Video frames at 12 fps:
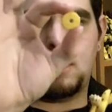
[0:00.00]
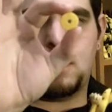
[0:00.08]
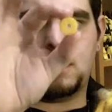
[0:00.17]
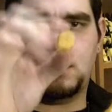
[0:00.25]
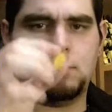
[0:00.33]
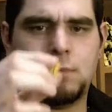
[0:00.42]

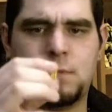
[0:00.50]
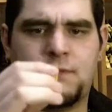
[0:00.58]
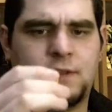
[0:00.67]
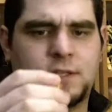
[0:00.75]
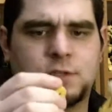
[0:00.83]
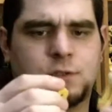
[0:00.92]
I don't remember if
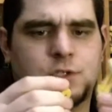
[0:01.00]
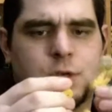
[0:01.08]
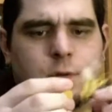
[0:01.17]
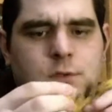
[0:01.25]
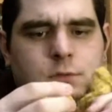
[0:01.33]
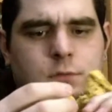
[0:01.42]
he had these on the
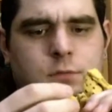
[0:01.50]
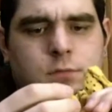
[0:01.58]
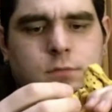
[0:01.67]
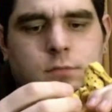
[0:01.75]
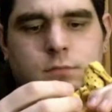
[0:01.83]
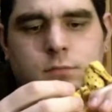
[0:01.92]
show at all.
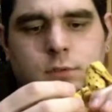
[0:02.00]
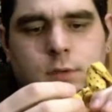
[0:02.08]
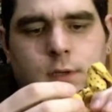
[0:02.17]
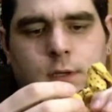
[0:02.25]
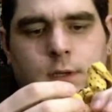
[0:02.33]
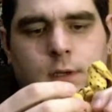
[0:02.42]

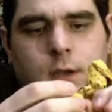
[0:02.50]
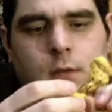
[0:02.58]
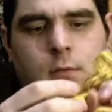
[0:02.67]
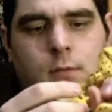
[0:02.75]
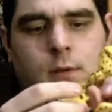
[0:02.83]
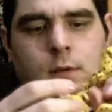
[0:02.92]
No idea, can't
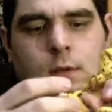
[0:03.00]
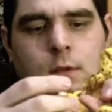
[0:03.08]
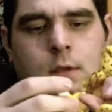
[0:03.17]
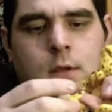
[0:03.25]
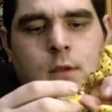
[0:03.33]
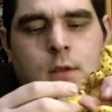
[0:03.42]
remember.
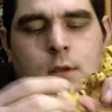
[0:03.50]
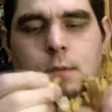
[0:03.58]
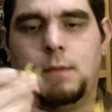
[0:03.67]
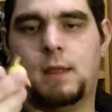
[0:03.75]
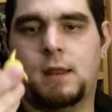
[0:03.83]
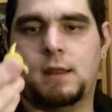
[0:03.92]

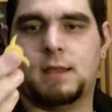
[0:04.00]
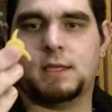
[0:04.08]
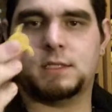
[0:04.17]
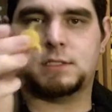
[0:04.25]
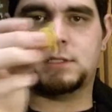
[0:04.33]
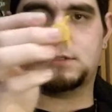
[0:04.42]
But they're like
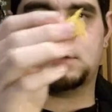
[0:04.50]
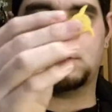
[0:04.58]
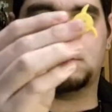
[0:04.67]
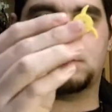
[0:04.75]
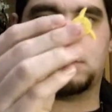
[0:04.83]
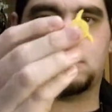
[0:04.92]
this
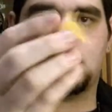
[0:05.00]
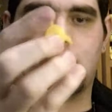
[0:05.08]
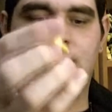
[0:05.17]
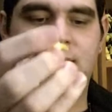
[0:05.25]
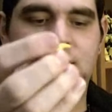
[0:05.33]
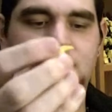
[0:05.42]
little
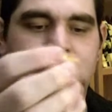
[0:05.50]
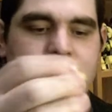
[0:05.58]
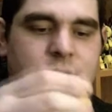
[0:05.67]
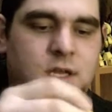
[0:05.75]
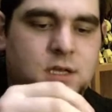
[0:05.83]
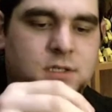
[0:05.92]
throwing
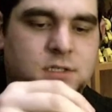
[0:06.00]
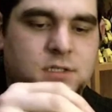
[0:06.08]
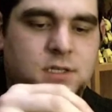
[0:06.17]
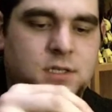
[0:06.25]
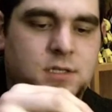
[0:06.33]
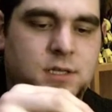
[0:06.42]
stars
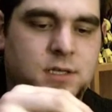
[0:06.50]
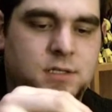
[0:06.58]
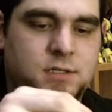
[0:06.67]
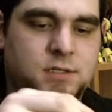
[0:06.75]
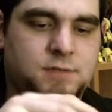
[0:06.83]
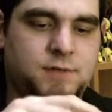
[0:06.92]
thing, and they
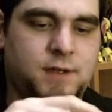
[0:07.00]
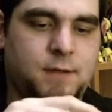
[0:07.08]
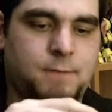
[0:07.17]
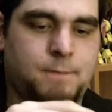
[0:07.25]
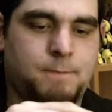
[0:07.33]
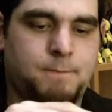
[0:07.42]
just fit.
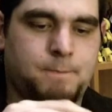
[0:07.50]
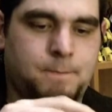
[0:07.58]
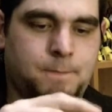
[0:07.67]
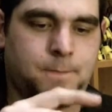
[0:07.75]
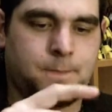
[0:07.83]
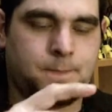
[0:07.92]

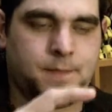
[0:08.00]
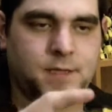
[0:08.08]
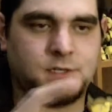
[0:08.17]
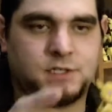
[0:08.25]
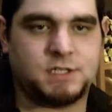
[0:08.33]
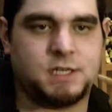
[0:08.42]

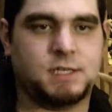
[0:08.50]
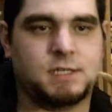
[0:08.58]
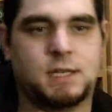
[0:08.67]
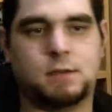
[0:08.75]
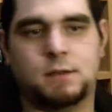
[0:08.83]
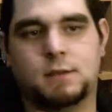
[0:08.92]
They just sit in his
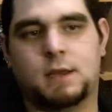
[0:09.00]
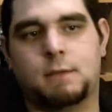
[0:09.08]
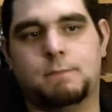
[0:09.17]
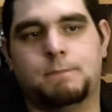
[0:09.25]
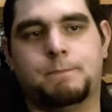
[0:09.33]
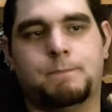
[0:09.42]
hand like
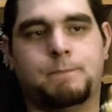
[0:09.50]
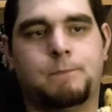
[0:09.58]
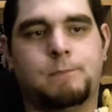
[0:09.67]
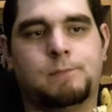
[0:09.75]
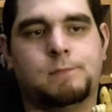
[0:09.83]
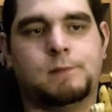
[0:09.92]
that.
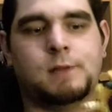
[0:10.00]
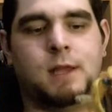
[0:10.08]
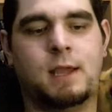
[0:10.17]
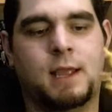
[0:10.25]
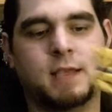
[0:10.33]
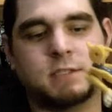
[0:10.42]

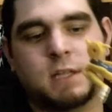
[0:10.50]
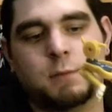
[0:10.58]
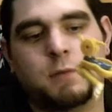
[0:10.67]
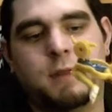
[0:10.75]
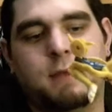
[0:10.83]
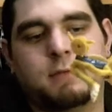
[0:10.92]
He has another
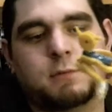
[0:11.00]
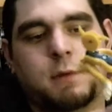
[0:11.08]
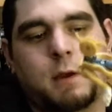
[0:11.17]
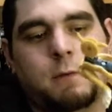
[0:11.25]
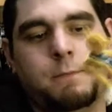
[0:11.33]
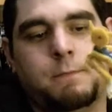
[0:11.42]
one there as
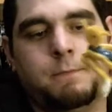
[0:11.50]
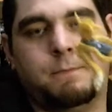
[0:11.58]
well.